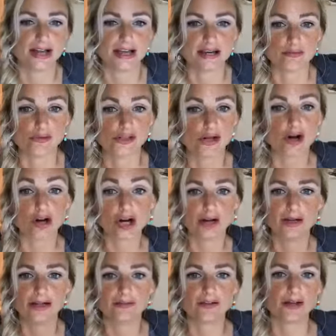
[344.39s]
and it was all
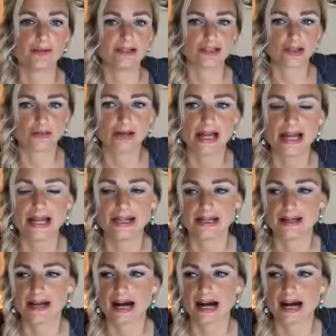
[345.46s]
kind of coming to a head and